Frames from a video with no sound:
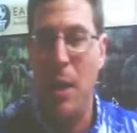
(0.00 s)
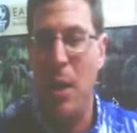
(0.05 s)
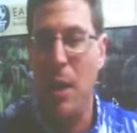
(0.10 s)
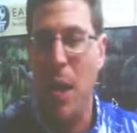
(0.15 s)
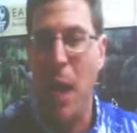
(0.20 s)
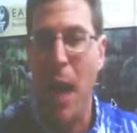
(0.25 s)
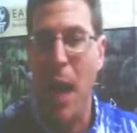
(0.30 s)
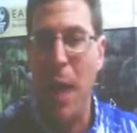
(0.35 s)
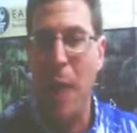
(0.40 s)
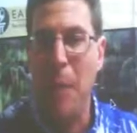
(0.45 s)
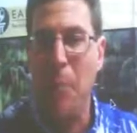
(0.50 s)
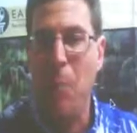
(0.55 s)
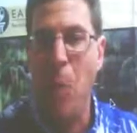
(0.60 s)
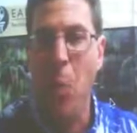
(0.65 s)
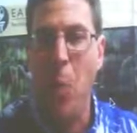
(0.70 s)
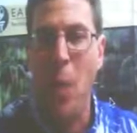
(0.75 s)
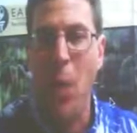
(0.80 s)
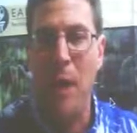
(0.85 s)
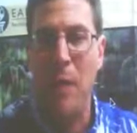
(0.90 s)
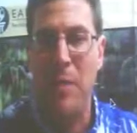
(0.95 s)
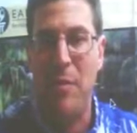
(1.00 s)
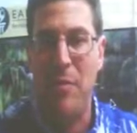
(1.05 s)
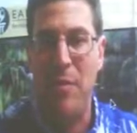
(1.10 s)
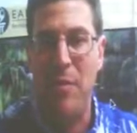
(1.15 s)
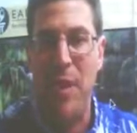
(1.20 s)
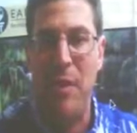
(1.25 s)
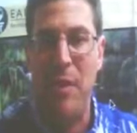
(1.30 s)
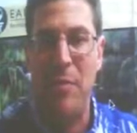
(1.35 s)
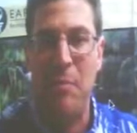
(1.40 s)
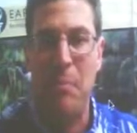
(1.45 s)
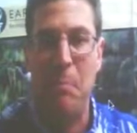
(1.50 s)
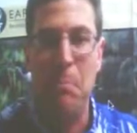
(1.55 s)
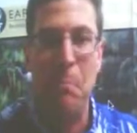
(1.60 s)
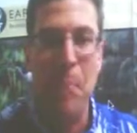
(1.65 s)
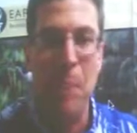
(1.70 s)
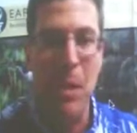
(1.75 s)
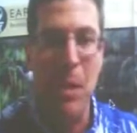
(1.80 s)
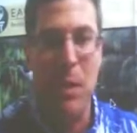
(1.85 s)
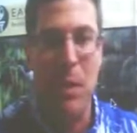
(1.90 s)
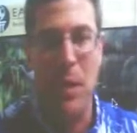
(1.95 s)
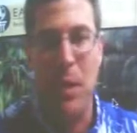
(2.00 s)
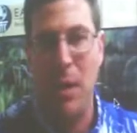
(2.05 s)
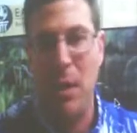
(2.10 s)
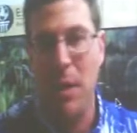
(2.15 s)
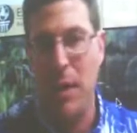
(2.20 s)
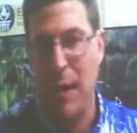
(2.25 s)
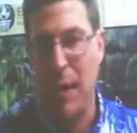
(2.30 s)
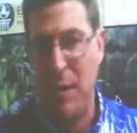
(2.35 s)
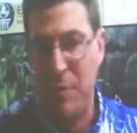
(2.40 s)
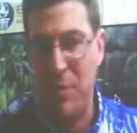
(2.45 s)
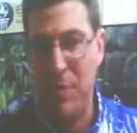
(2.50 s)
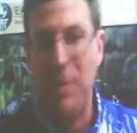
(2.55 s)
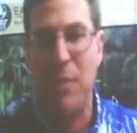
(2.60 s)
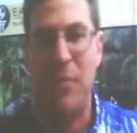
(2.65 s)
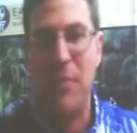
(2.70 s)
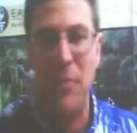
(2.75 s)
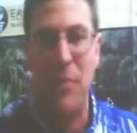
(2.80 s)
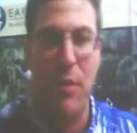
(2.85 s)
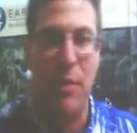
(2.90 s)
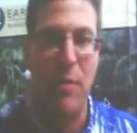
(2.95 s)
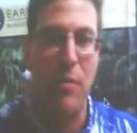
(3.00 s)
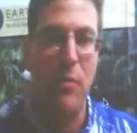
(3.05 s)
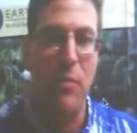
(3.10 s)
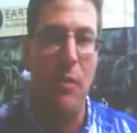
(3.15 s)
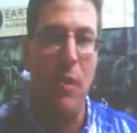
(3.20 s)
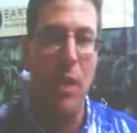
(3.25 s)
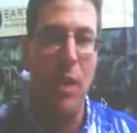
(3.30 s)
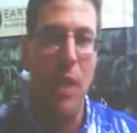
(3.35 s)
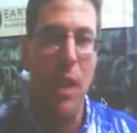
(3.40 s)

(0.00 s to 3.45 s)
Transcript: 9.6 million instances